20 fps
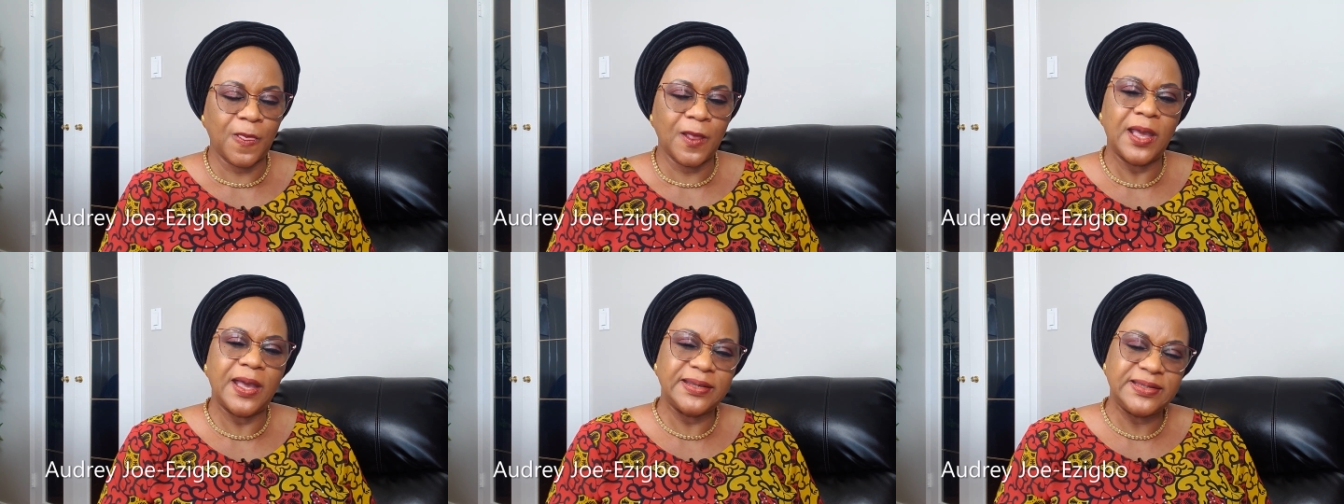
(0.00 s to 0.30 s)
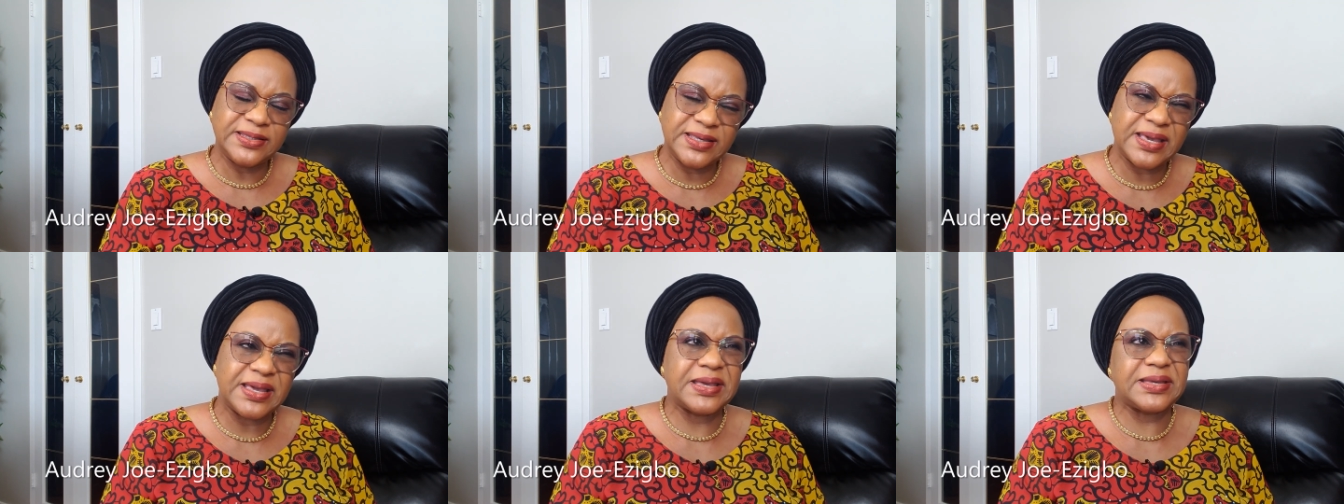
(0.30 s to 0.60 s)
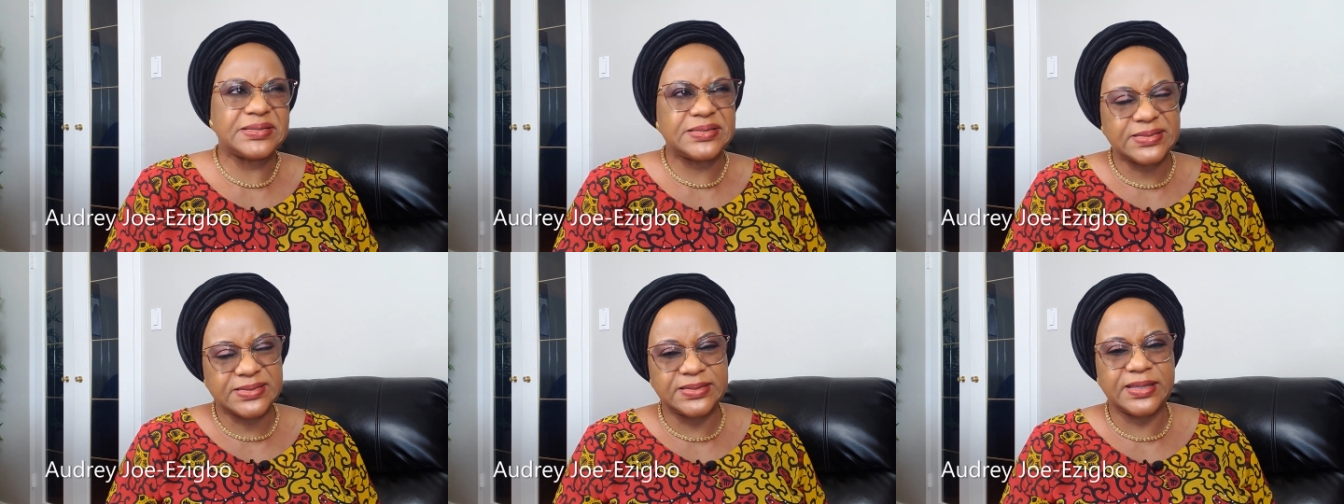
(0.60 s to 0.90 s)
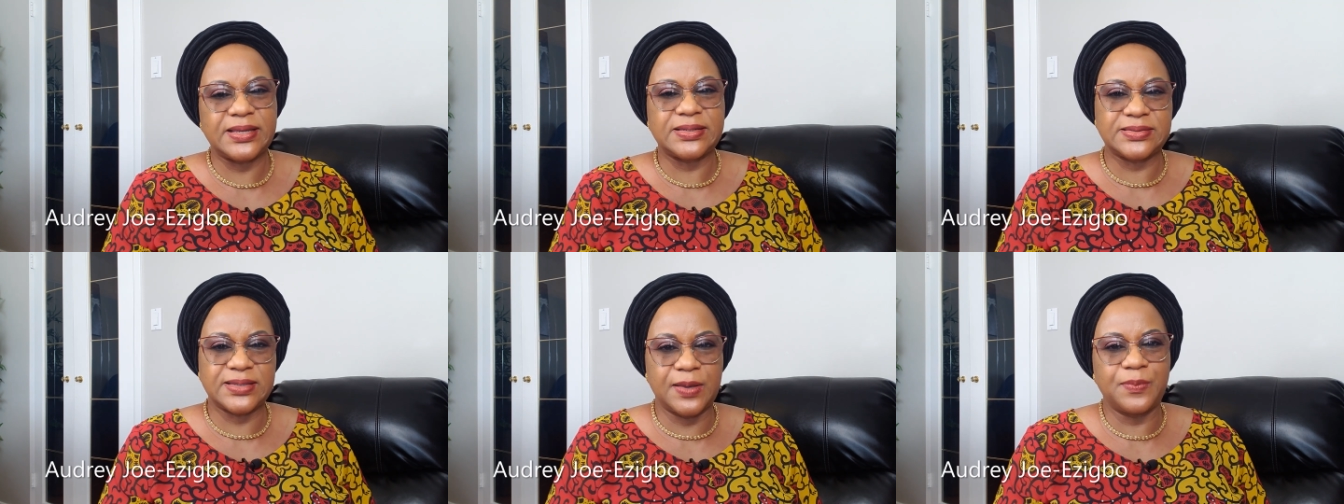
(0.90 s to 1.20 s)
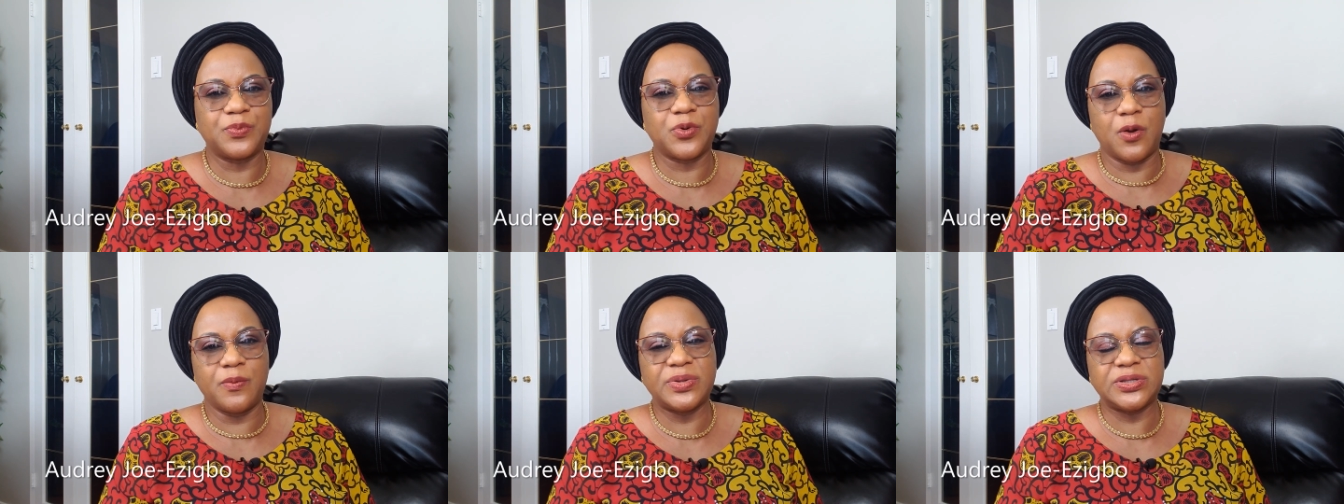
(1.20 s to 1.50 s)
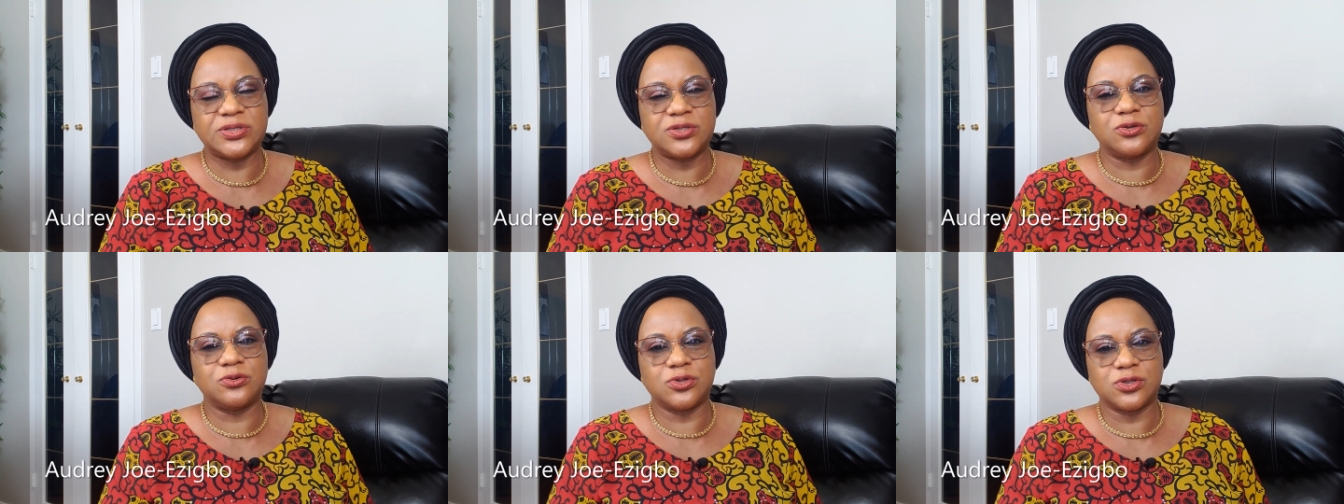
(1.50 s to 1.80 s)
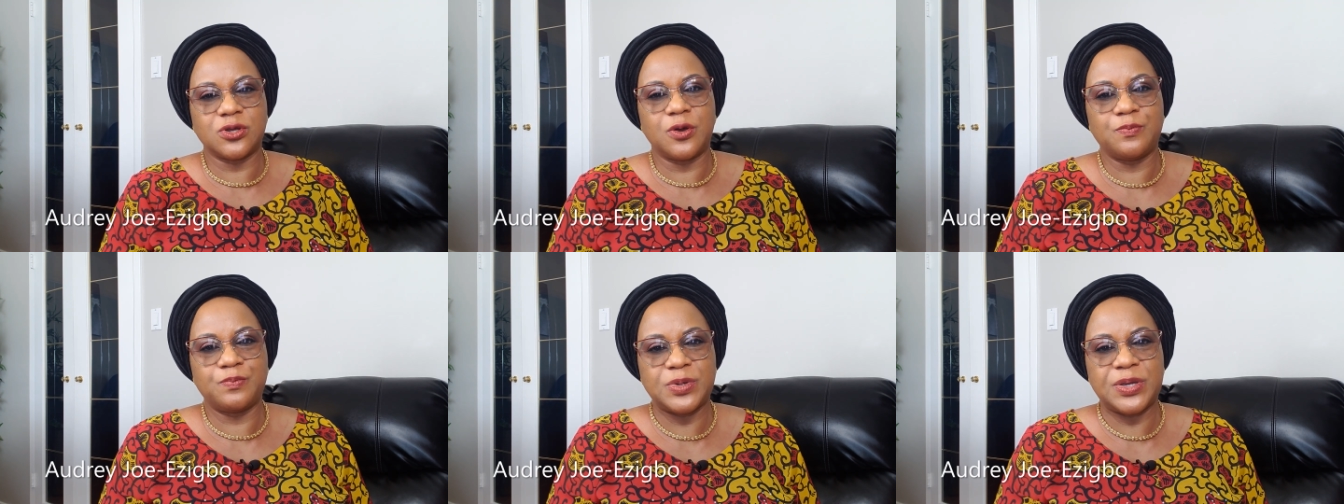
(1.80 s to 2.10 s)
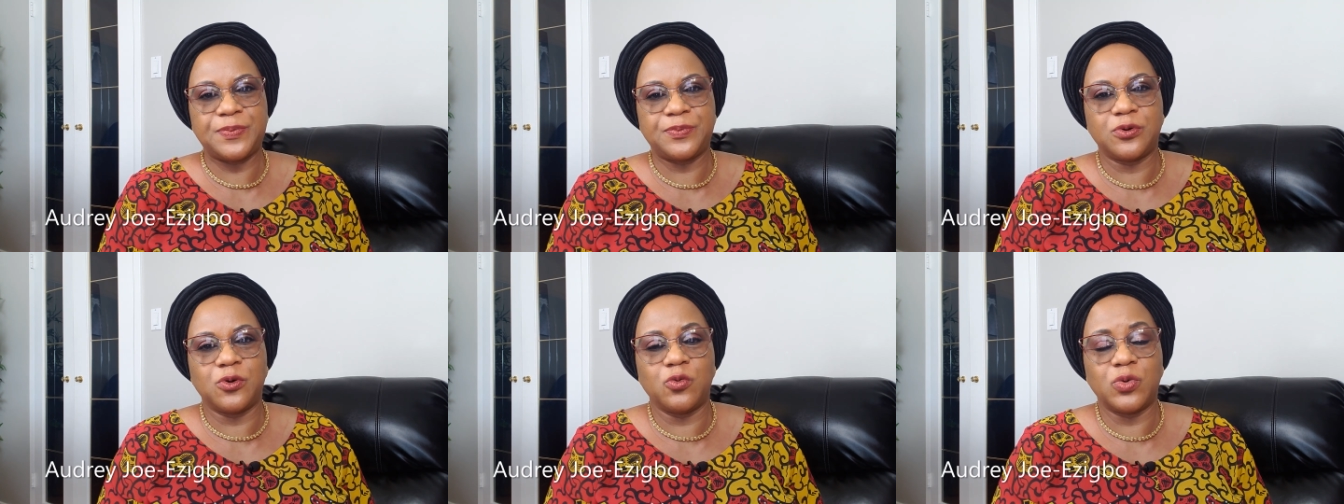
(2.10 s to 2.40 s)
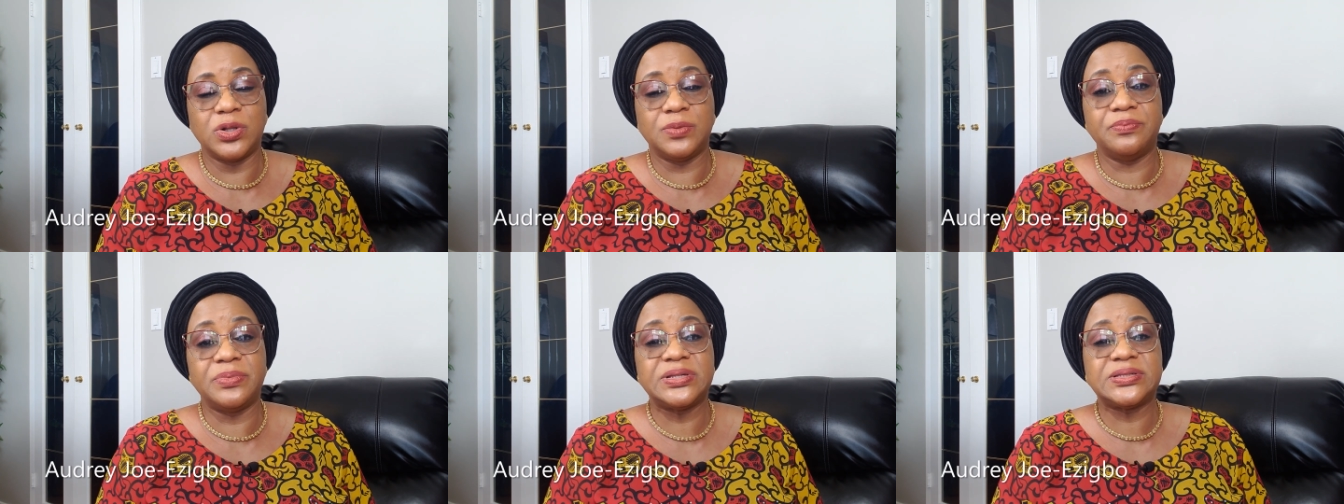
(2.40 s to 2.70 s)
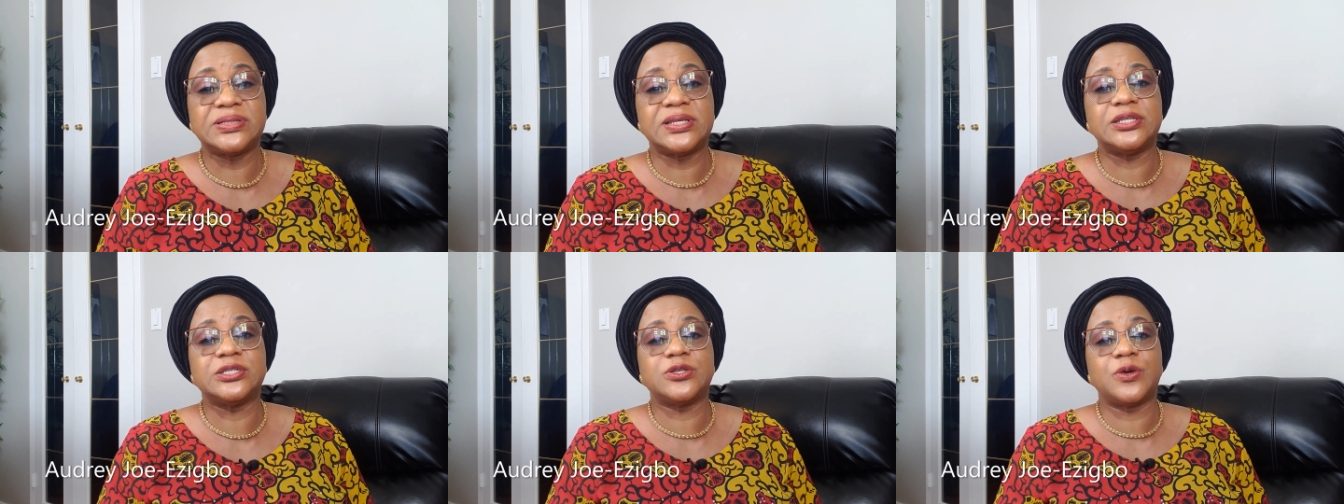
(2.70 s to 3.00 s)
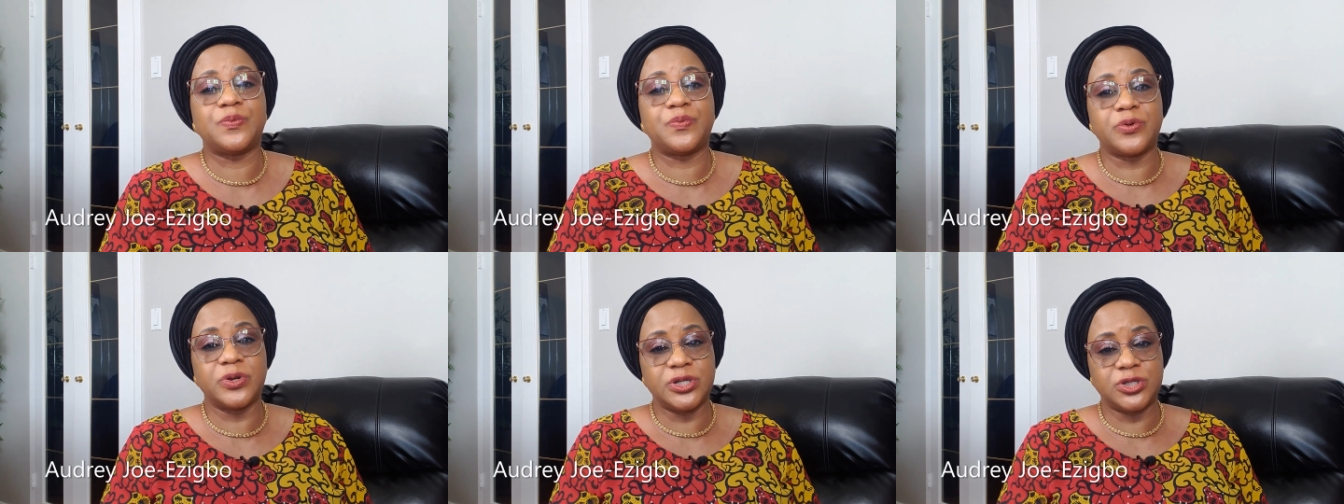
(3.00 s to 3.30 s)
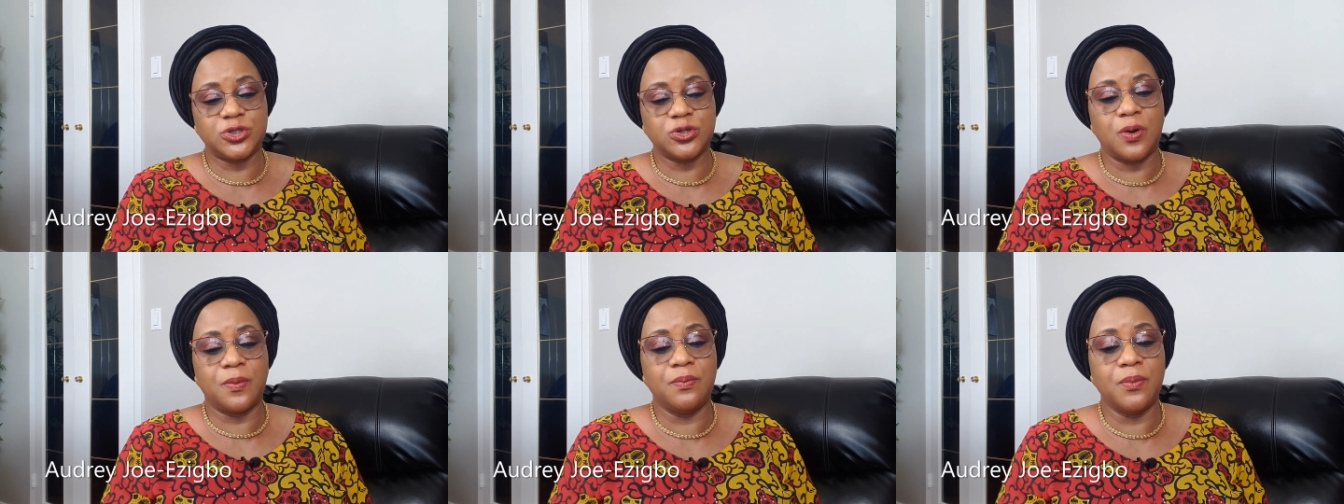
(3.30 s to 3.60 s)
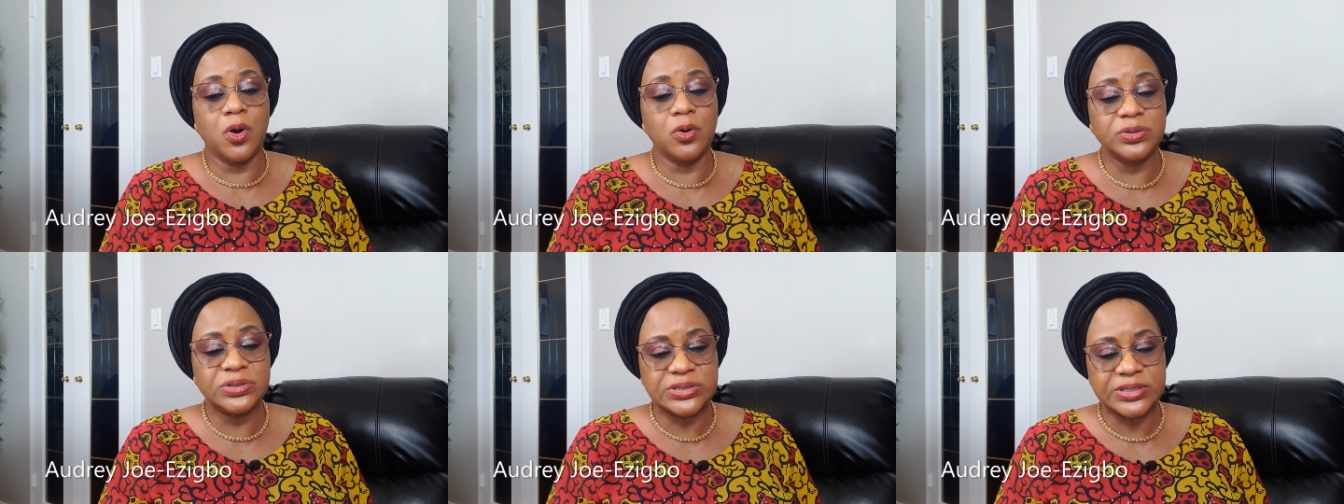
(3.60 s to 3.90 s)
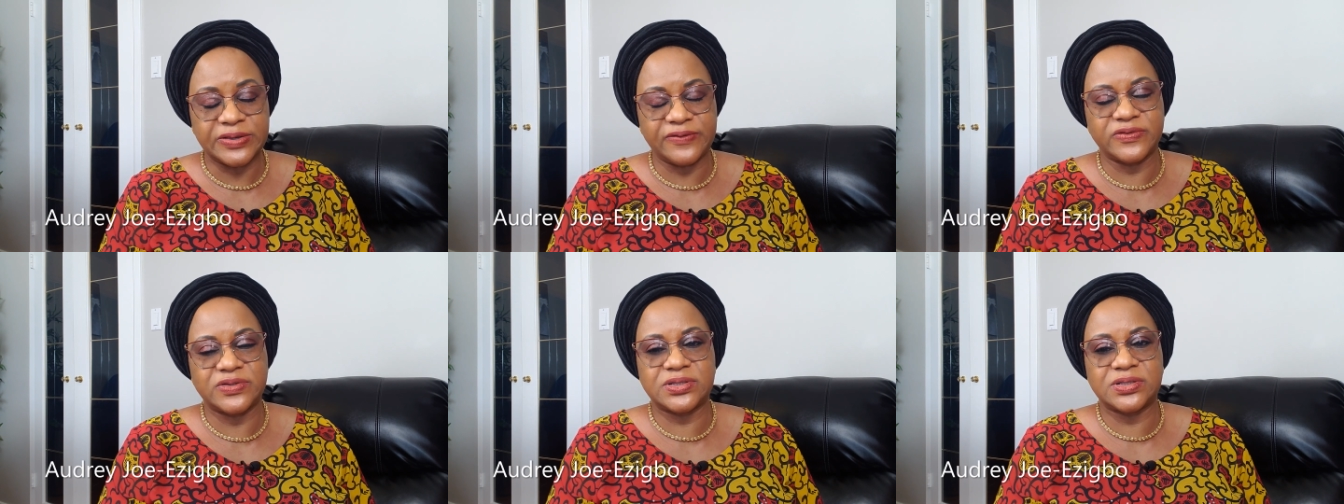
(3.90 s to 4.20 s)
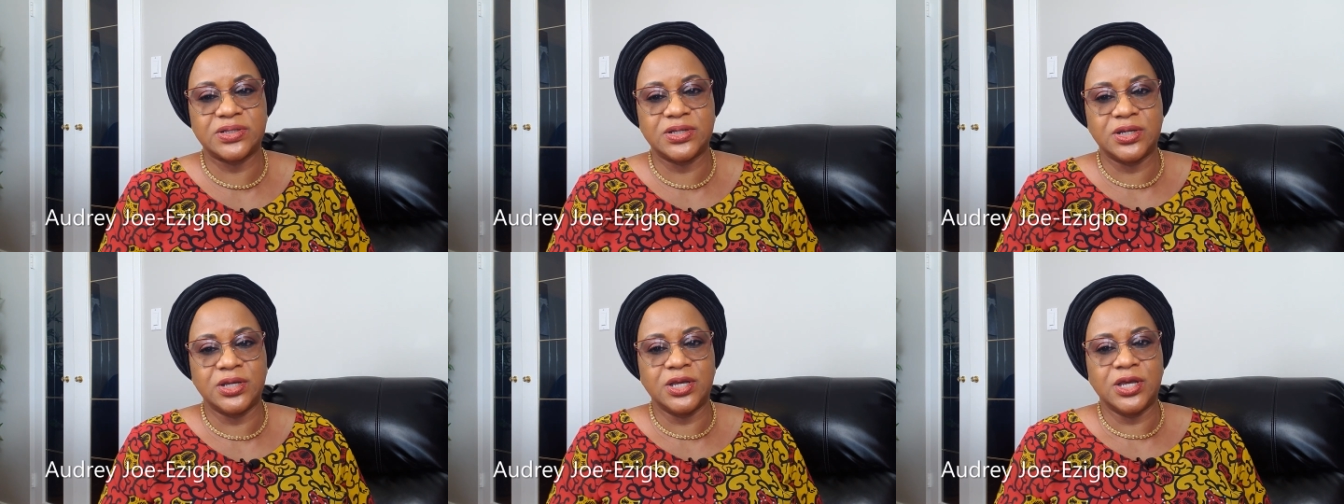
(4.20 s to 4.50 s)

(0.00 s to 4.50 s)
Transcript: And yes, yes, I promise you some people will misinterpret your motives.